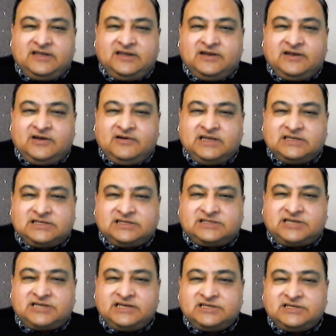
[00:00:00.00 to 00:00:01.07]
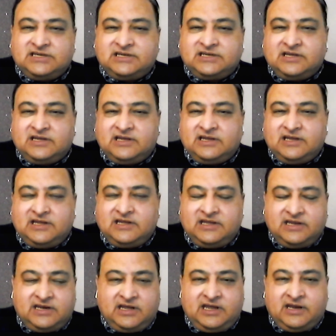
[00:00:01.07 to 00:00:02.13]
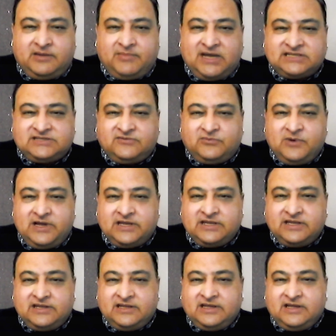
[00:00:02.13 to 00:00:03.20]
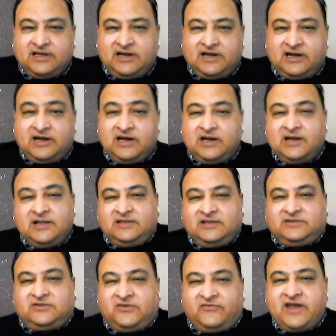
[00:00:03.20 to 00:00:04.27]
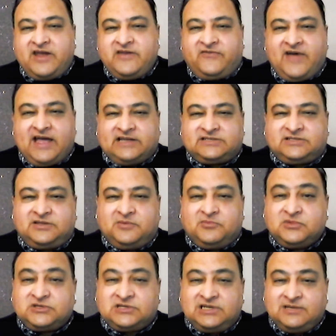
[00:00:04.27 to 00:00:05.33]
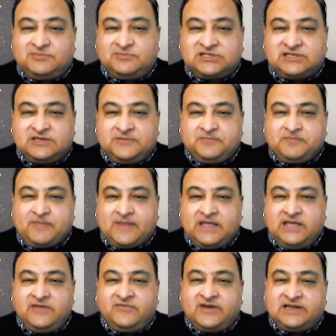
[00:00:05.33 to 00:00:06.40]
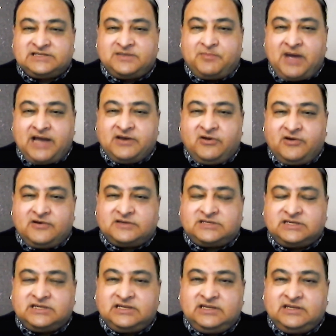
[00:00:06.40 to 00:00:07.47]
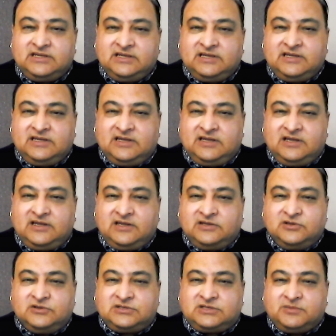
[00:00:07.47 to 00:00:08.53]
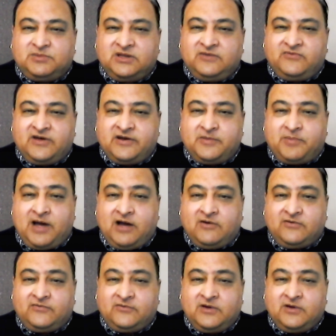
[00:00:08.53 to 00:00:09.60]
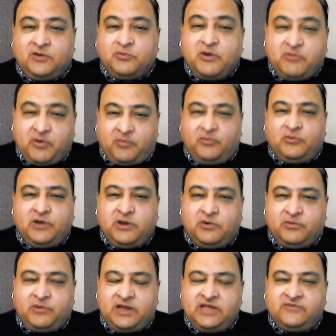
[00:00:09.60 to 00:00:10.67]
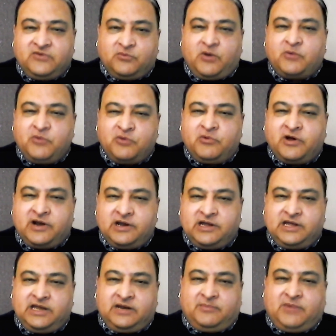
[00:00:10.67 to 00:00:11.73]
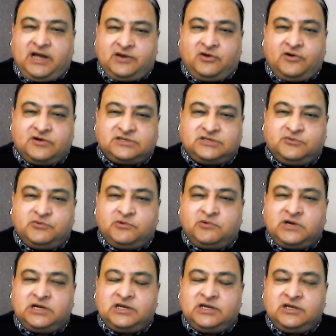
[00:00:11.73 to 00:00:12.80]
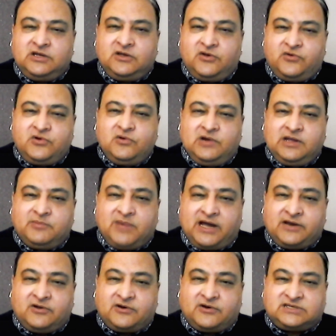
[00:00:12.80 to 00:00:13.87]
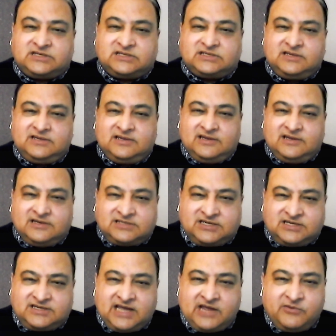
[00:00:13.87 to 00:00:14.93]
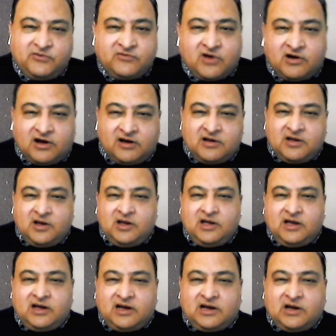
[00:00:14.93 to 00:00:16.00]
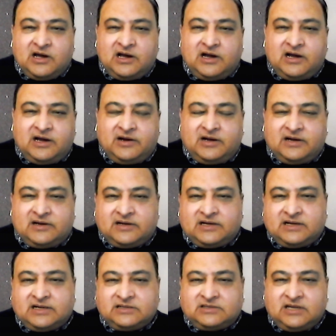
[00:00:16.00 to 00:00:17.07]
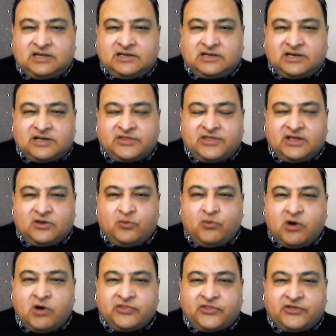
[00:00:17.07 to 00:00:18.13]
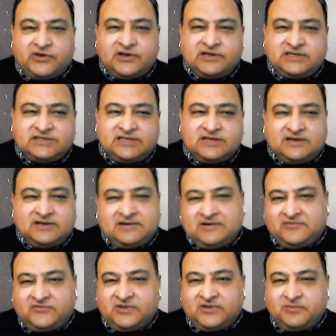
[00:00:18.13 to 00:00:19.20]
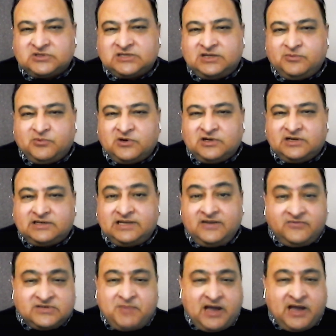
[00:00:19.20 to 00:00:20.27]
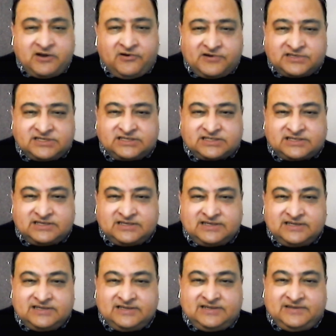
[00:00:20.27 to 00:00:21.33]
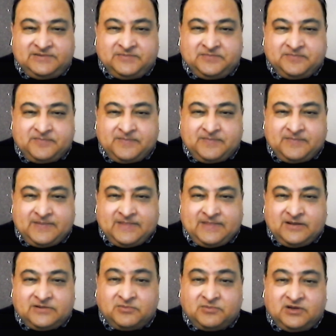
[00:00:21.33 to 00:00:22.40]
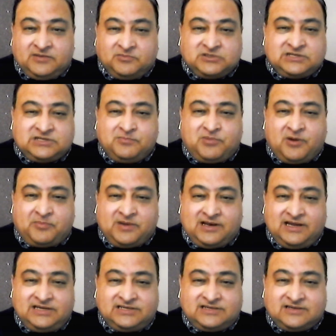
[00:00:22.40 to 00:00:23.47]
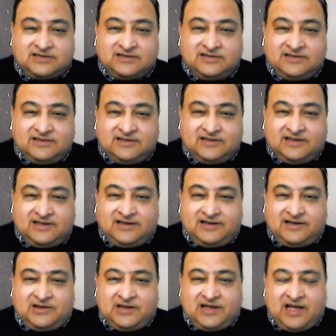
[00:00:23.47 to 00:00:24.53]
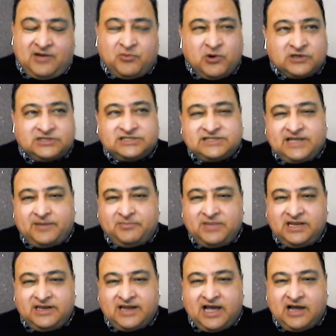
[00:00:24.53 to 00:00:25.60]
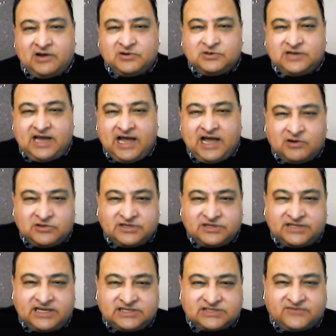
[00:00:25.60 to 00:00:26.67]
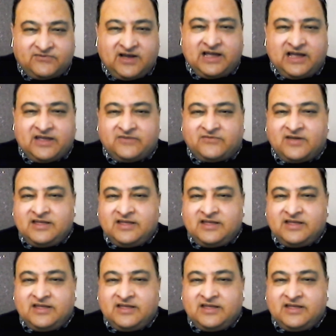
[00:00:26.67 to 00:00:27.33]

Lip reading: It's changed in a massive way. The very fact that Muslims, even as a minority, used to be very powerful. We were even when we were in a minority, we were ruling minorities. Today we've got, I think 1/3 of the Muslim world live as minorities. Muslim population. What does that mean? How do they survive?